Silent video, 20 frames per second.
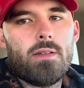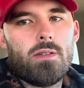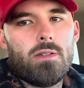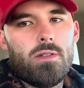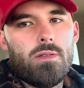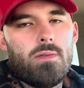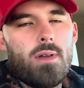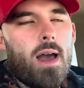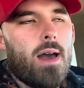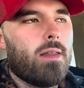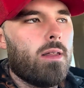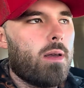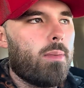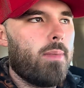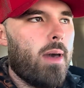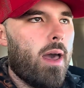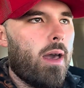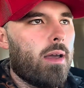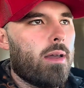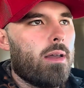Do not look
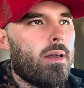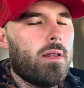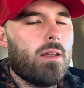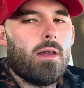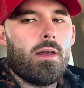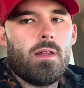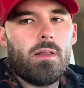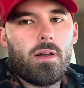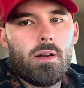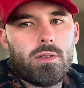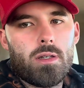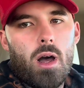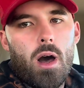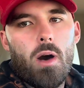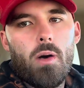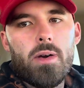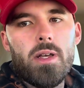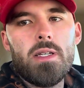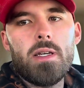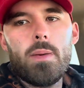back. There's
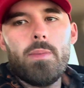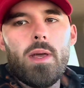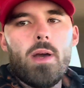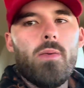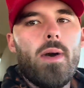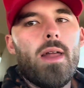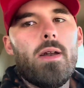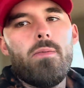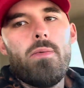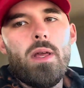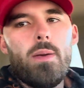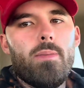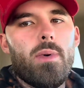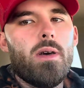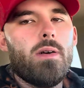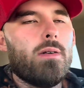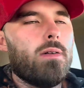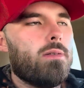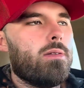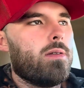always gonna be a way to
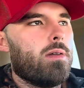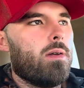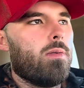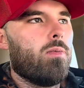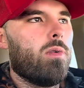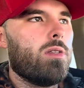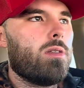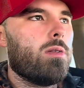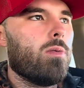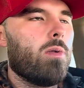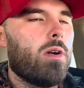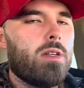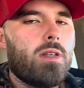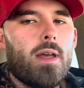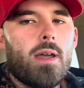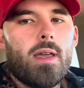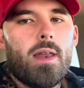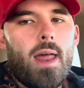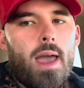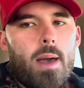rebuild. What's the worst
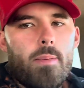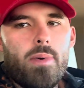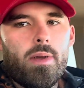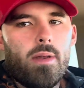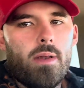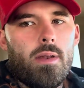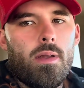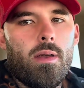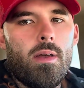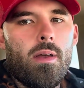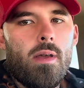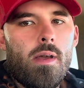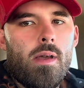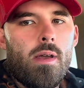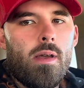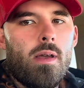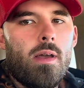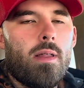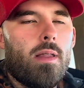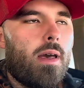that can happen?
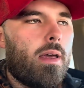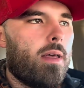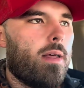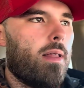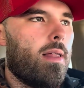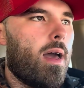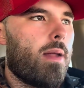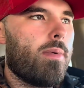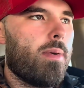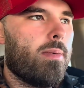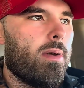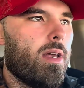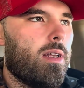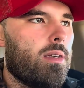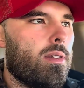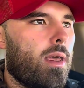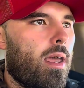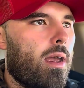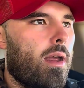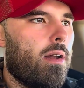Like, a lot of people get
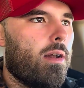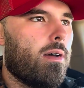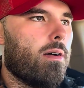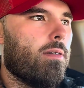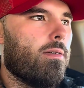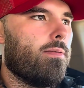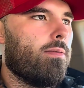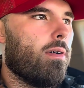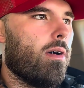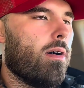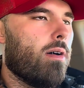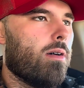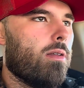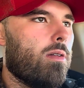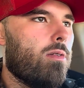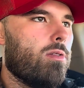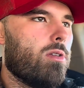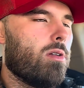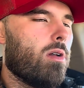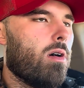scared of
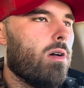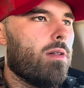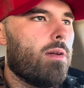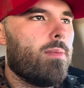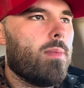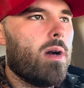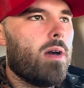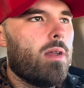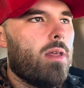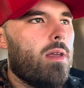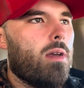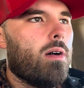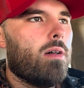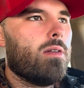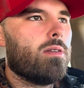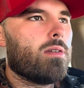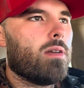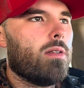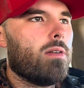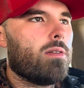losing all their money, all
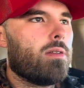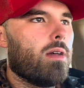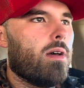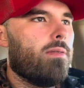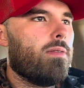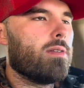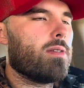this other stuff.